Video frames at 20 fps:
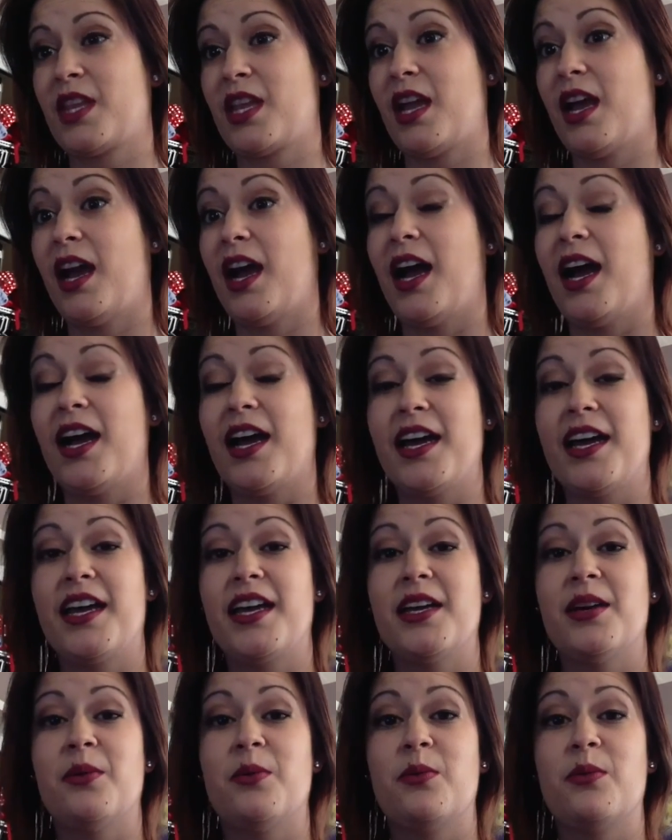
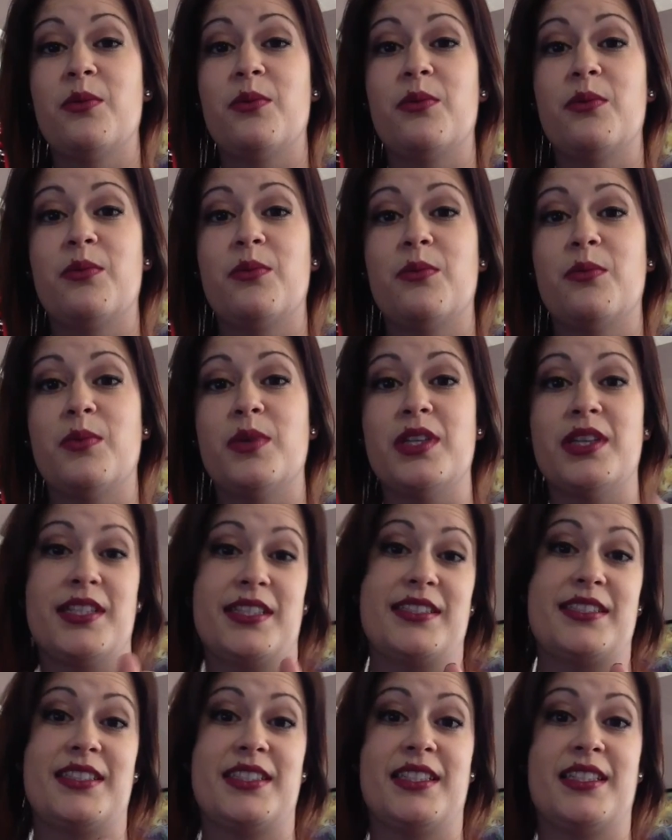I will
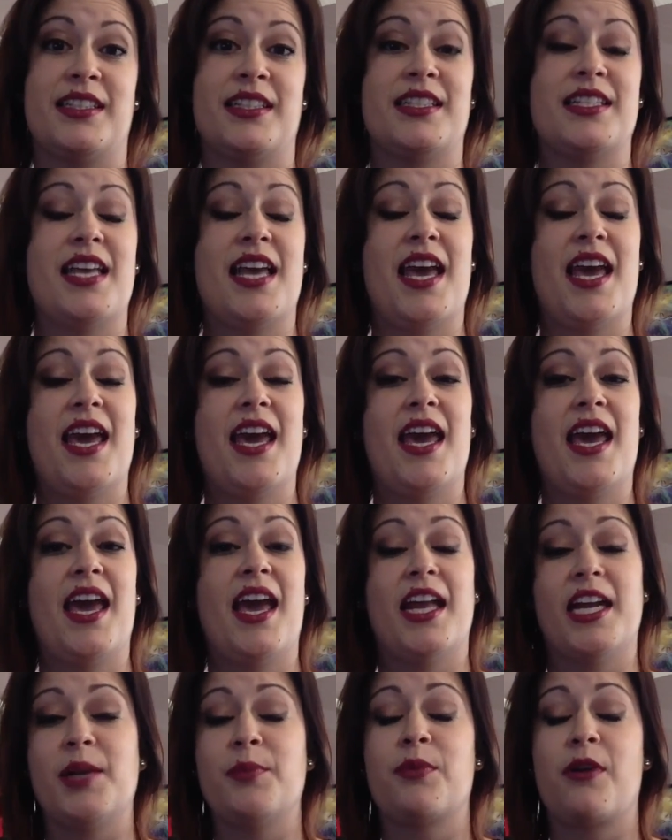listen to
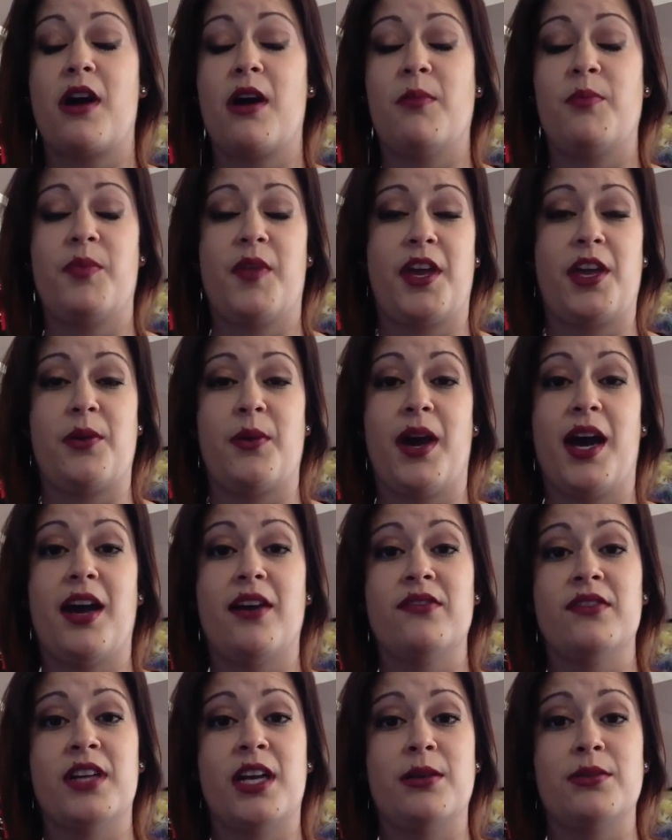any problem that you have,
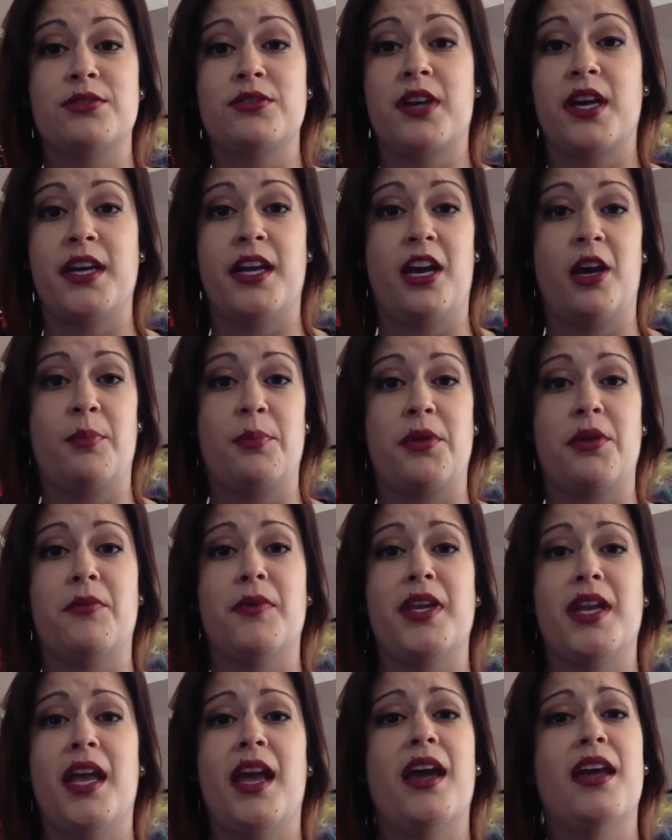and I will try and help you in
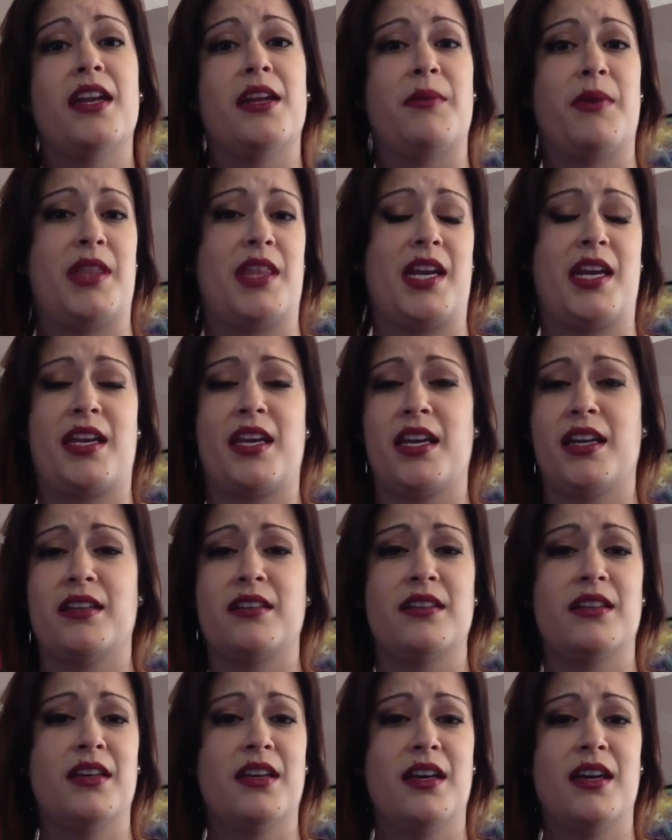any way that I can.
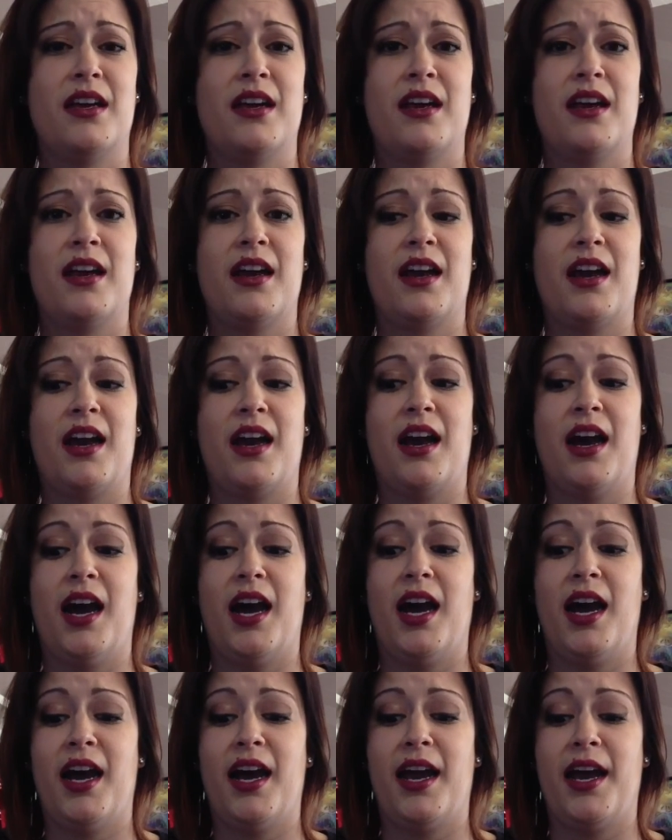
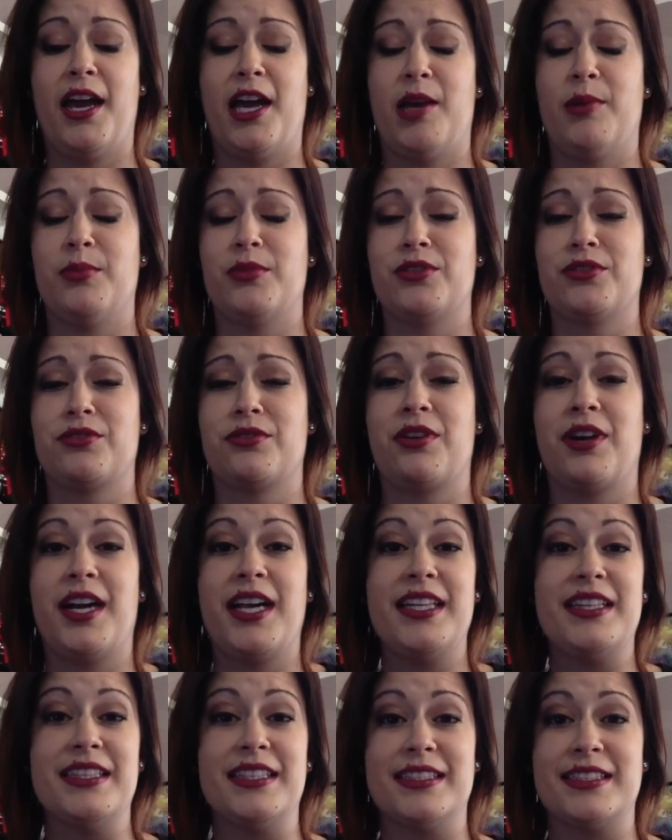I am a
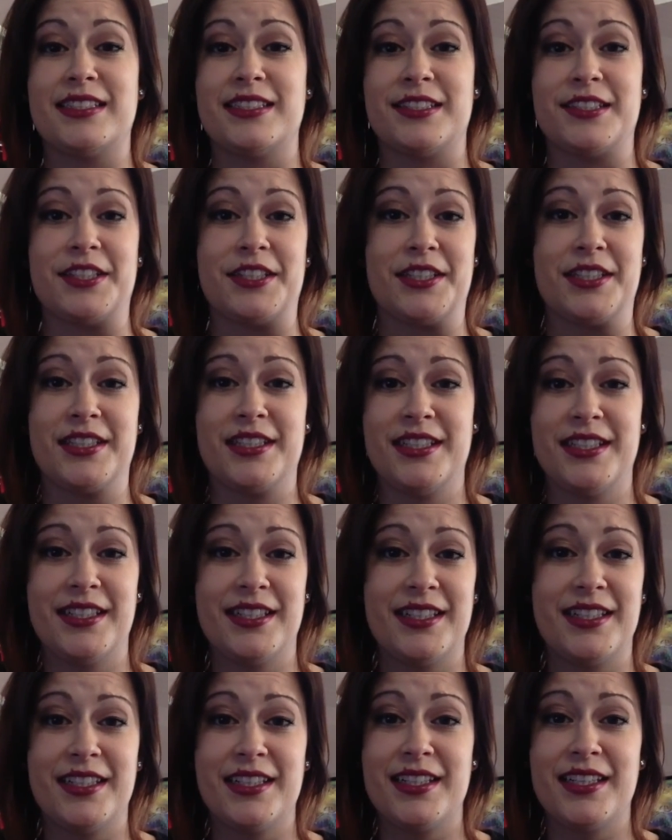great listener,
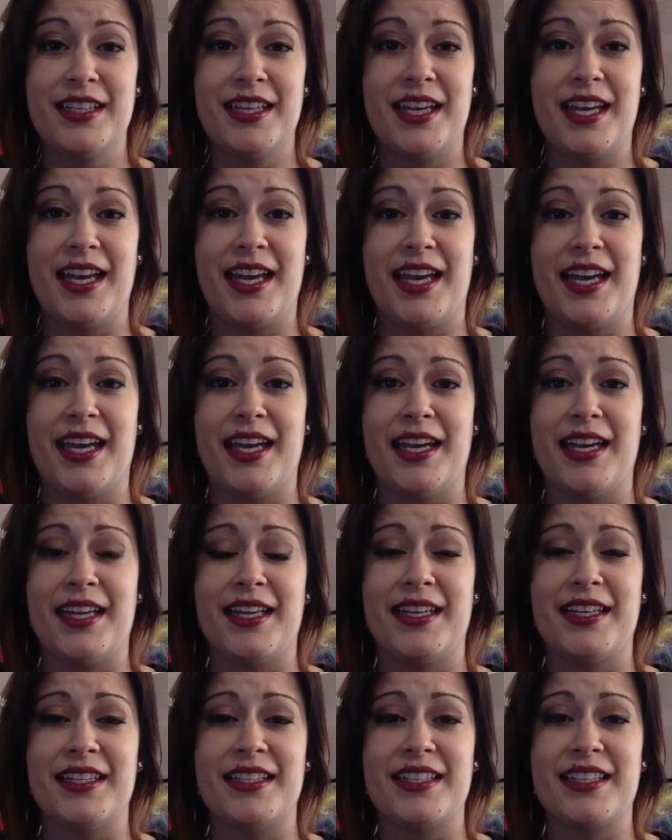
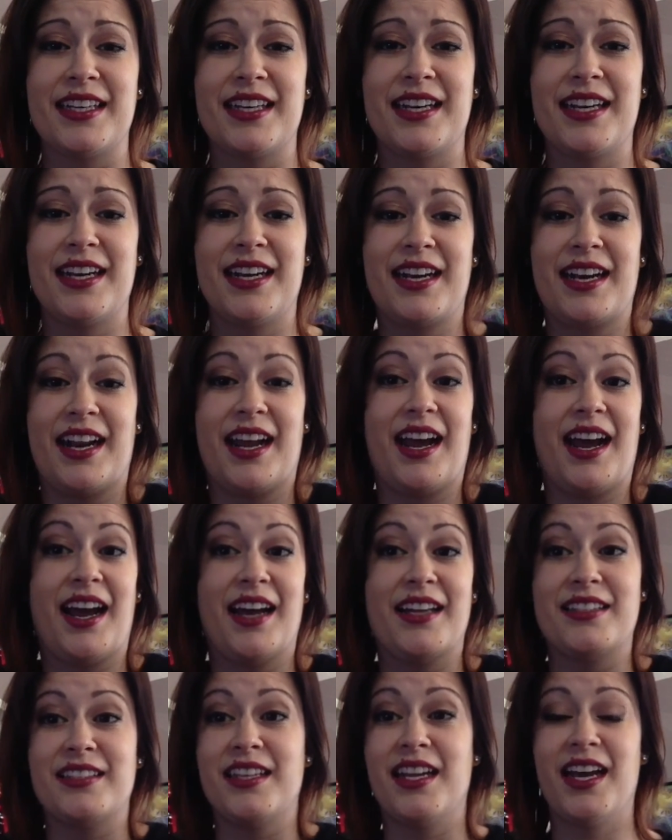and
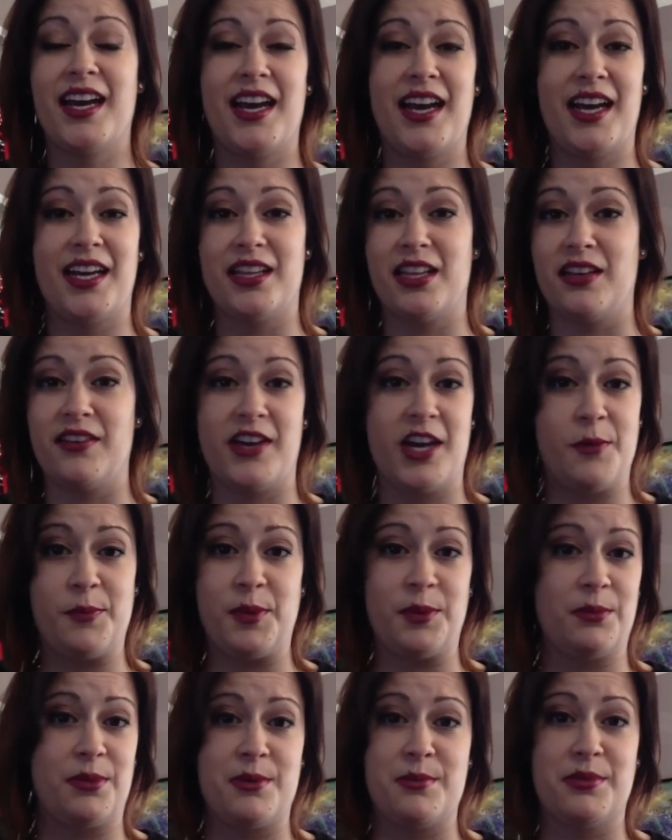I love helping
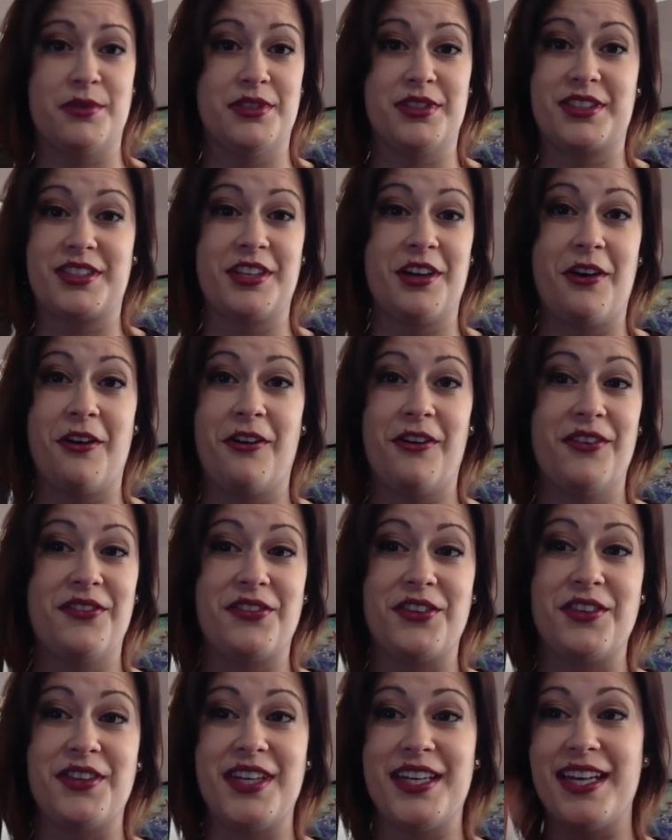people, so if you
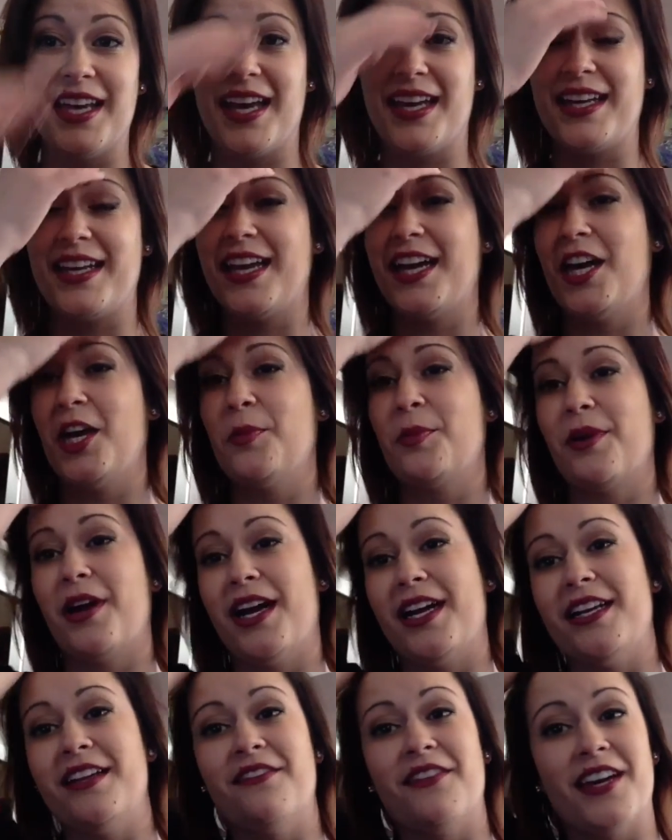need any help or
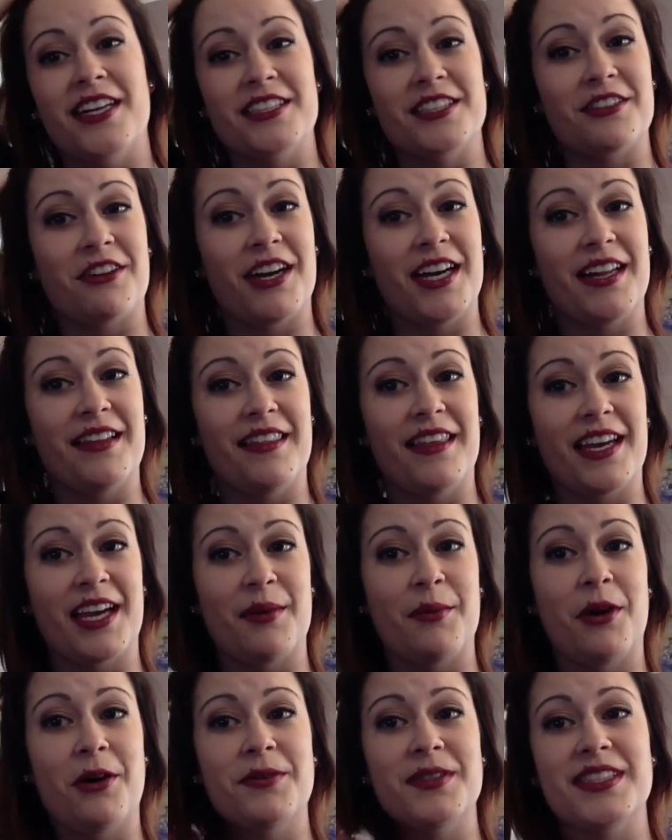any advice or anything, I'm
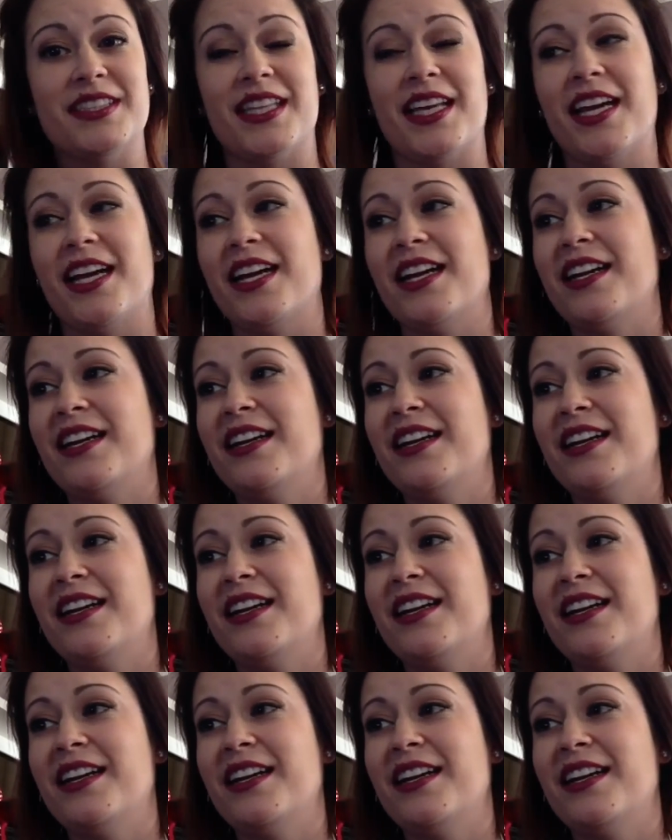always there.